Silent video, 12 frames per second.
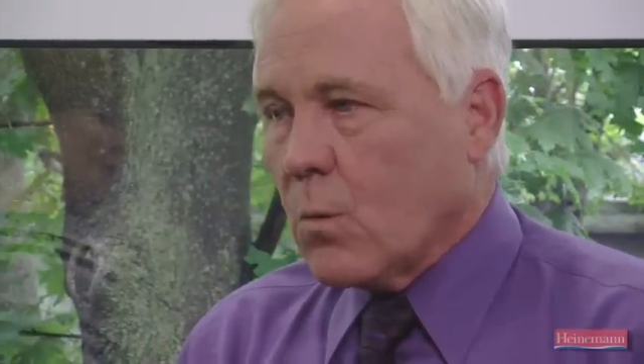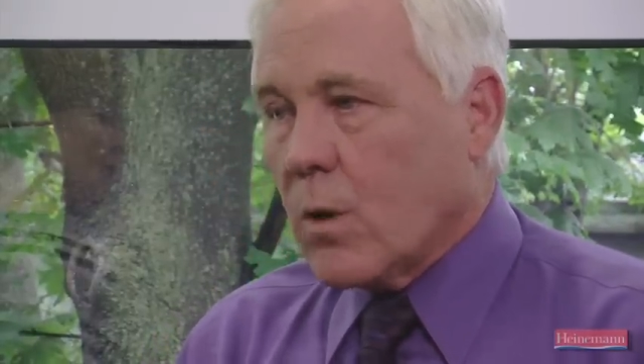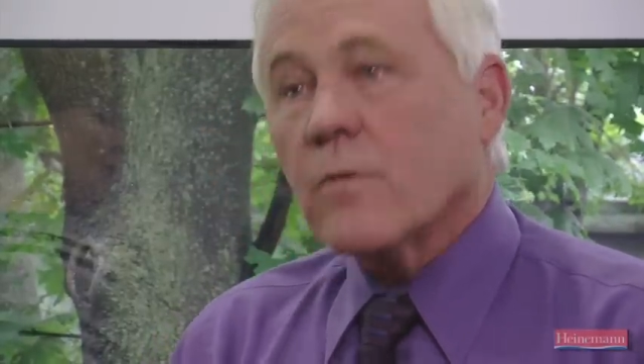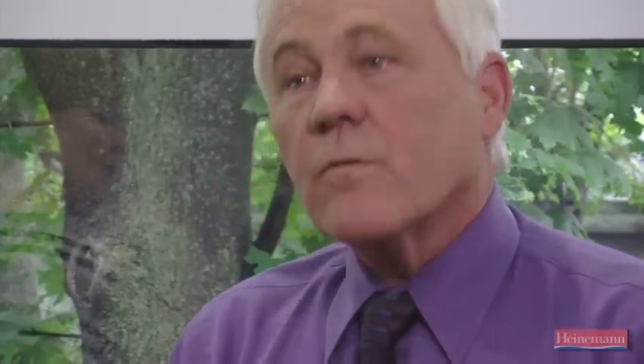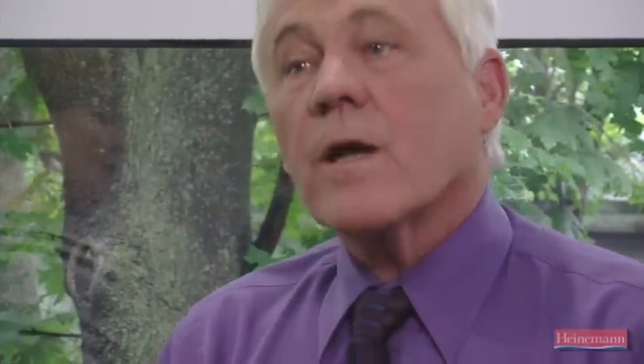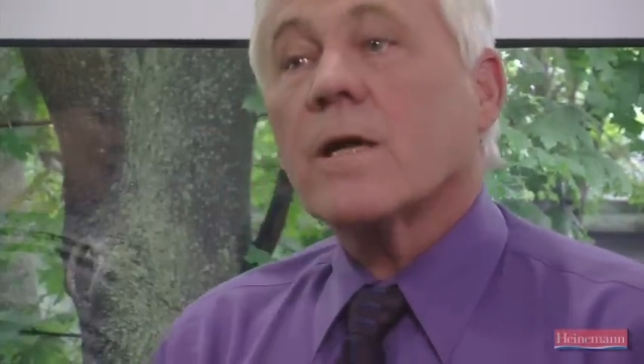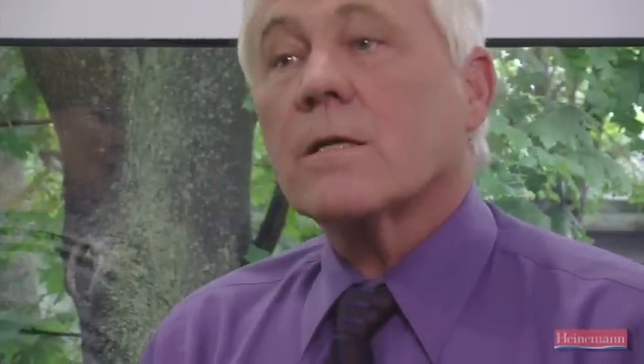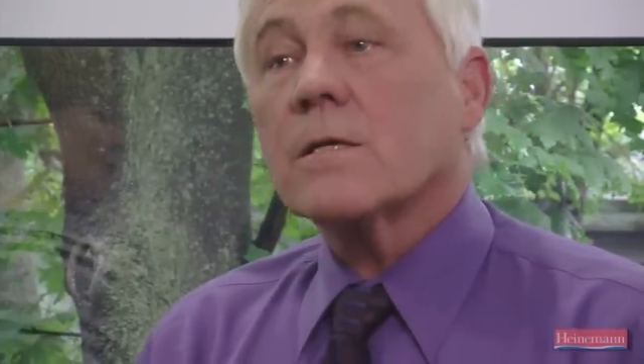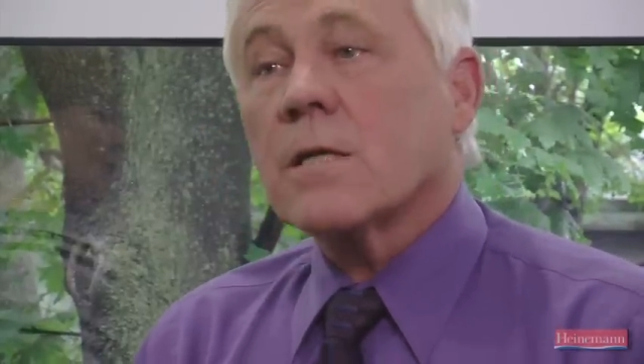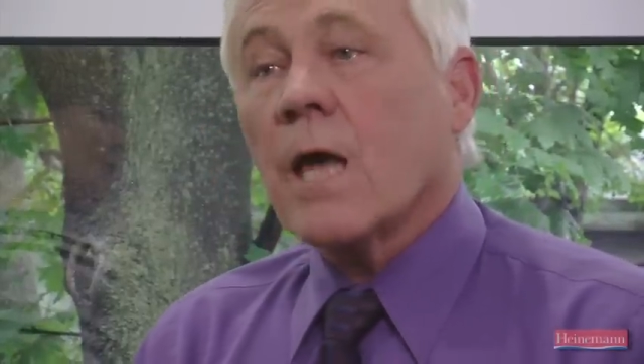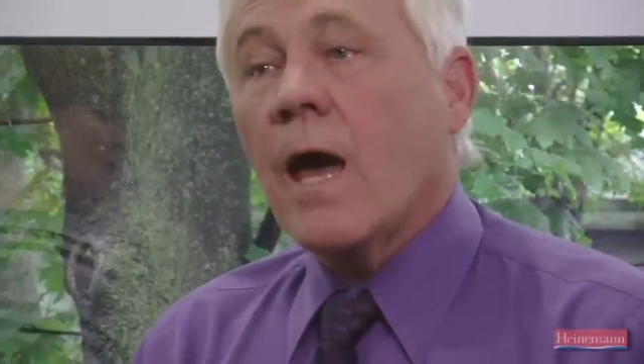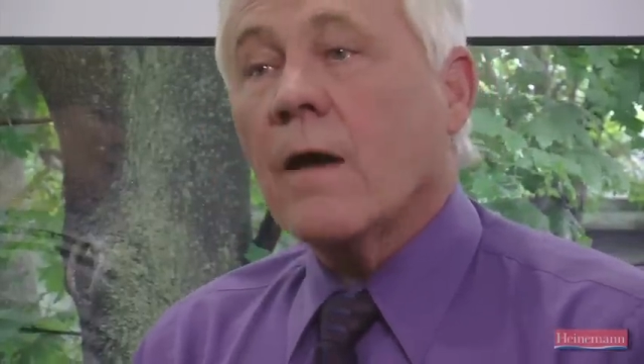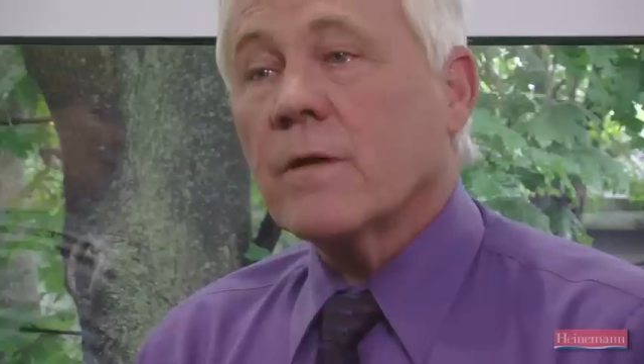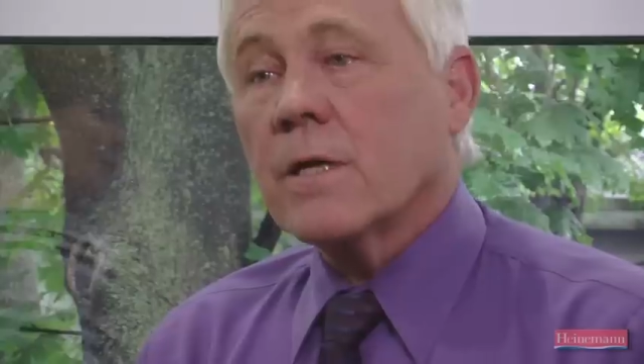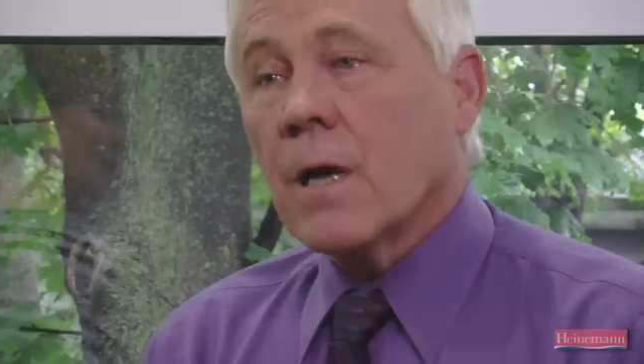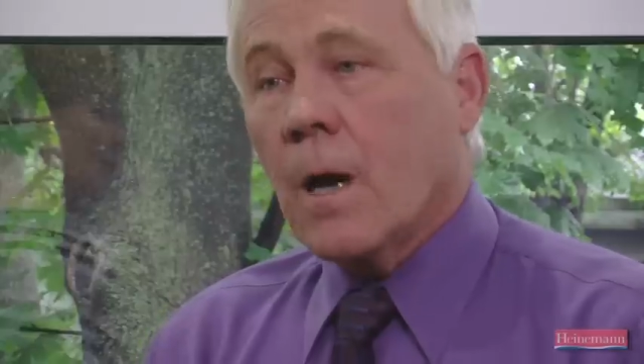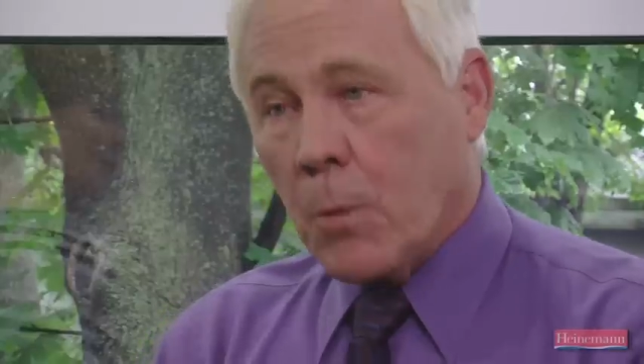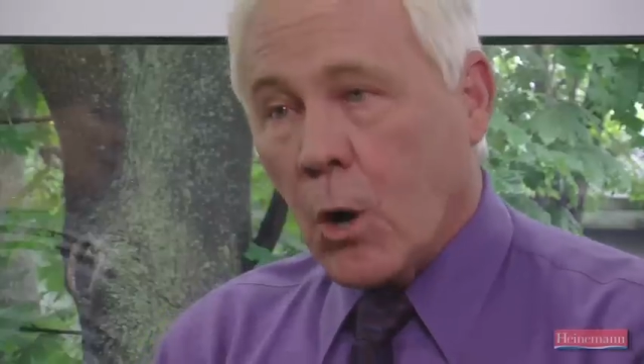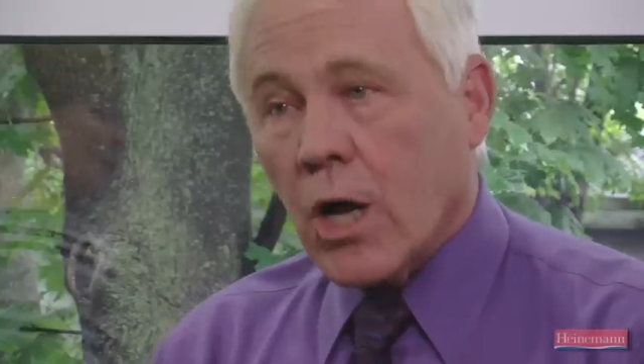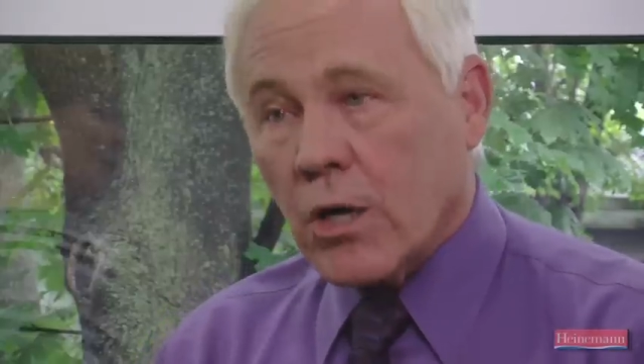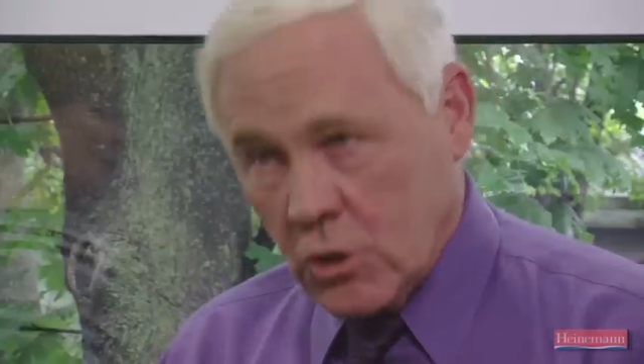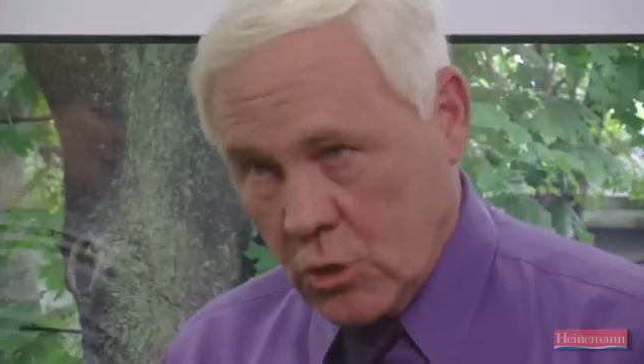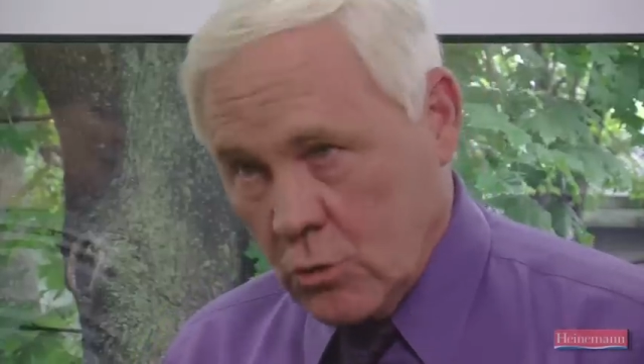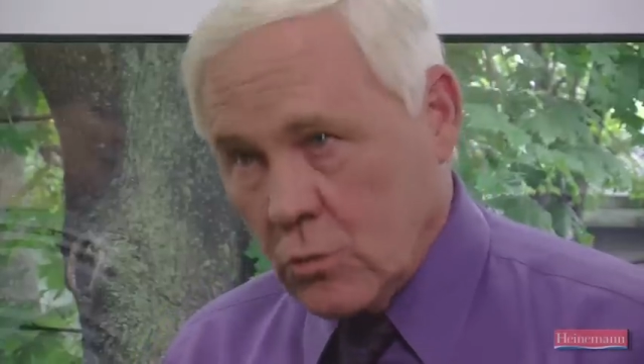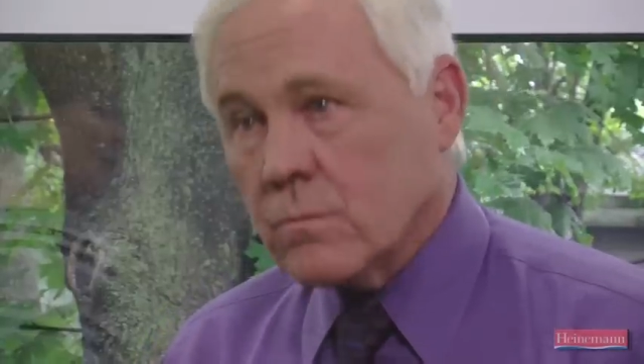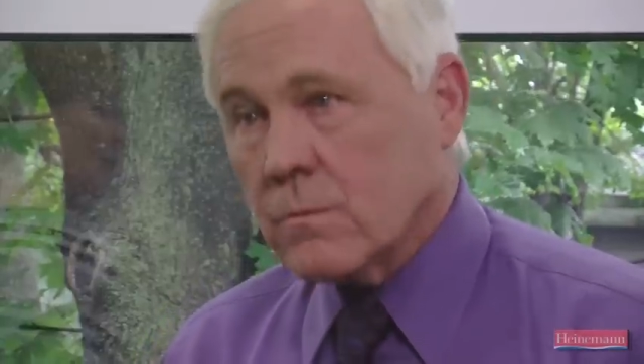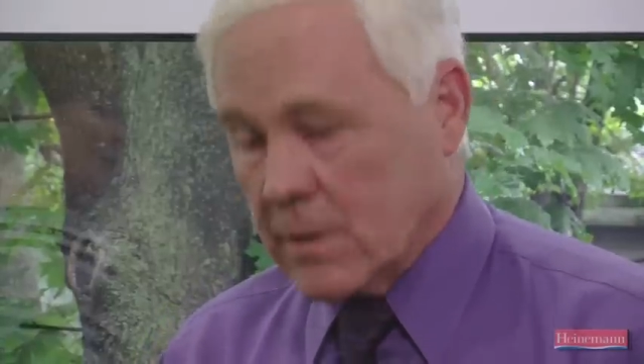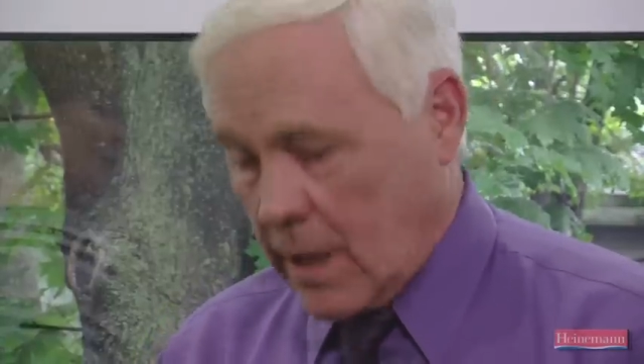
what effect it's having upon you,